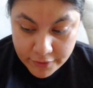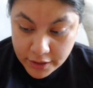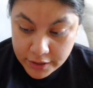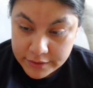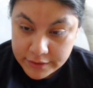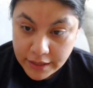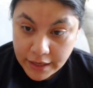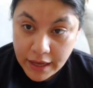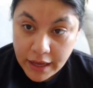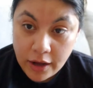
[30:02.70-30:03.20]

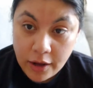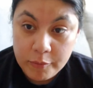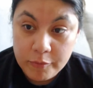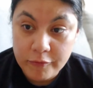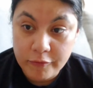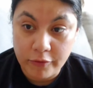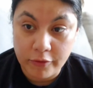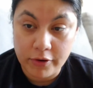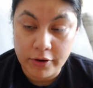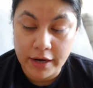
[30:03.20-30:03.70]
gotten the help
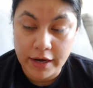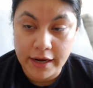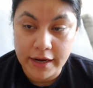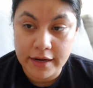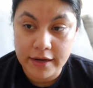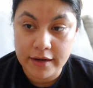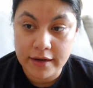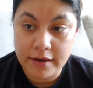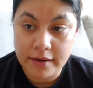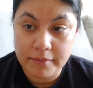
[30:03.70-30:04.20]
for it,
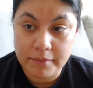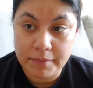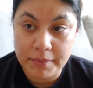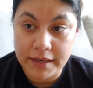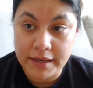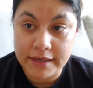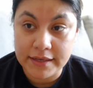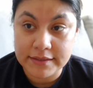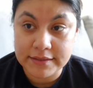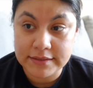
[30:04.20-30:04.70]

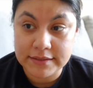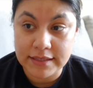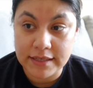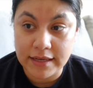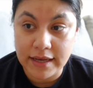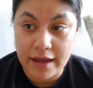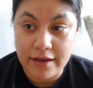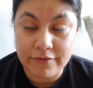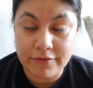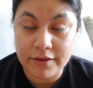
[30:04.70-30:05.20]
because
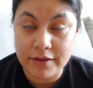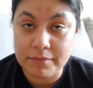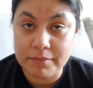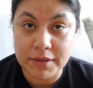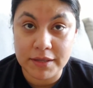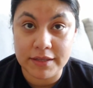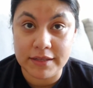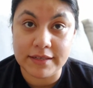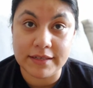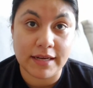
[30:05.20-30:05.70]
like I feel a
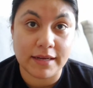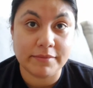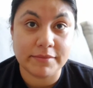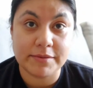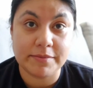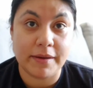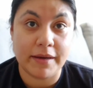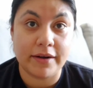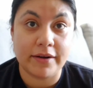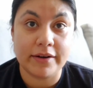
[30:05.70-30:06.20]
million times
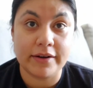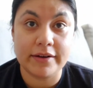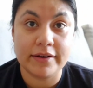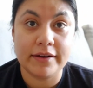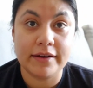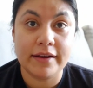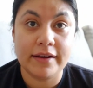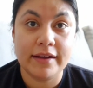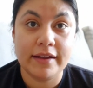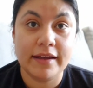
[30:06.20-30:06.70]
better.
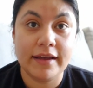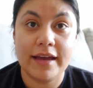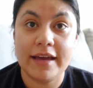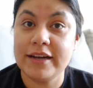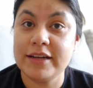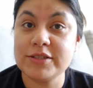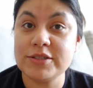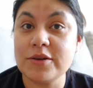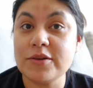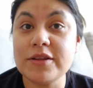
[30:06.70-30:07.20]
And
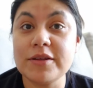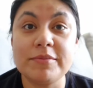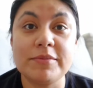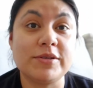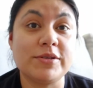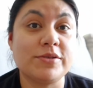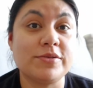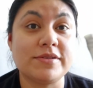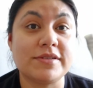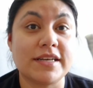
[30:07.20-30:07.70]
it's only been
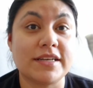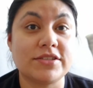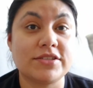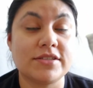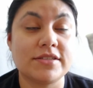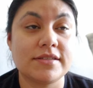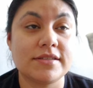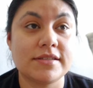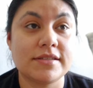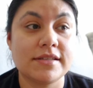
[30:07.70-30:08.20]
2
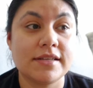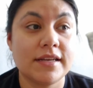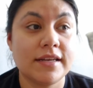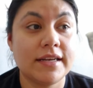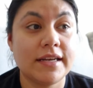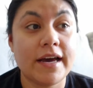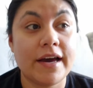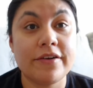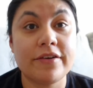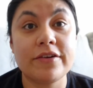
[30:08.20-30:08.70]
sessions.
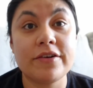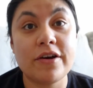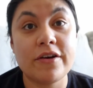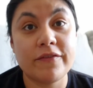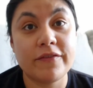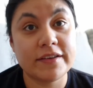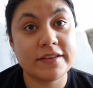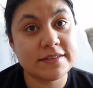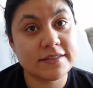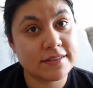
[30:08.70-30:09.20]
Now I don't know
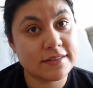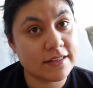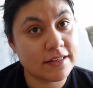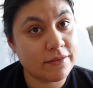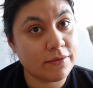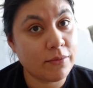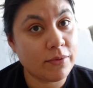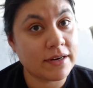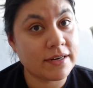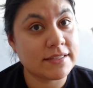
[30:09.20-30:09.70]
if it
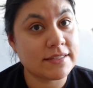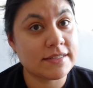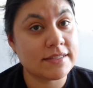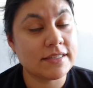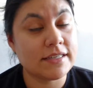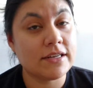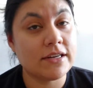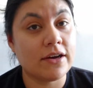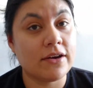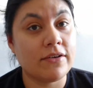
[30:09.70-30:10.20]
works,
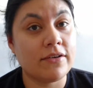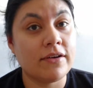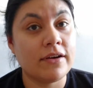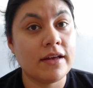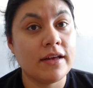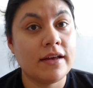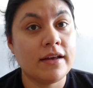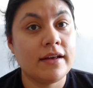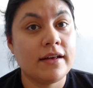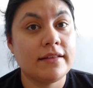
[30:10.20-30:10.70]
you know,
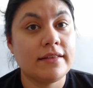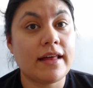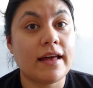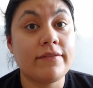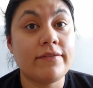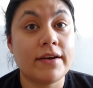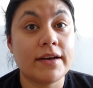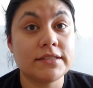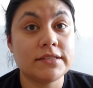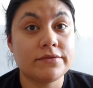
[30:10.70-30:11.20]

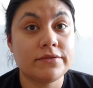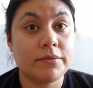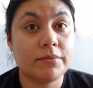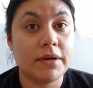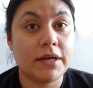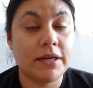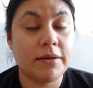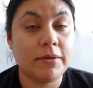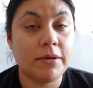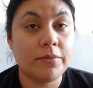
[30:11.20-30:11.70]
that fast for
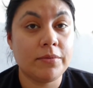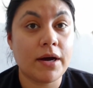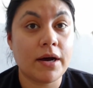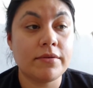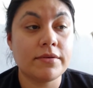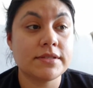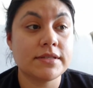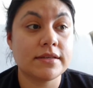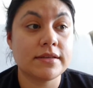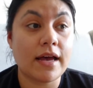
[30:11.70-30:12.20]
many people. I
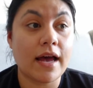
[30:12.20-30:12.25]
was